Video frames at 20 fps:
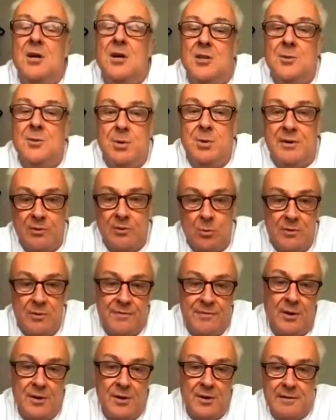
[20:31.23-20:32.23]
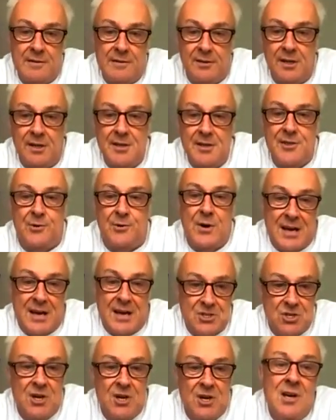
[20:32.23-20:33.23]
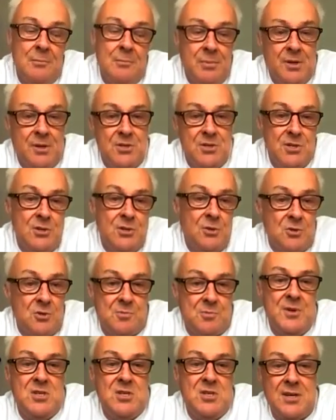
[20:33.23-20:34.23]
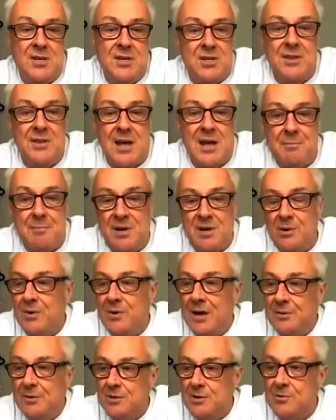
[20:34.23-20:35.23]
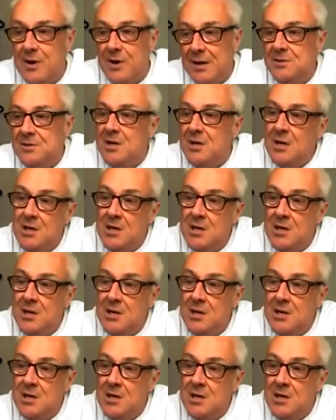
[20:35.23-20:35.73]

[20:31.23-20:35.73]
the buffer would very definitely thrash because you'd always be chasing that bit round and round.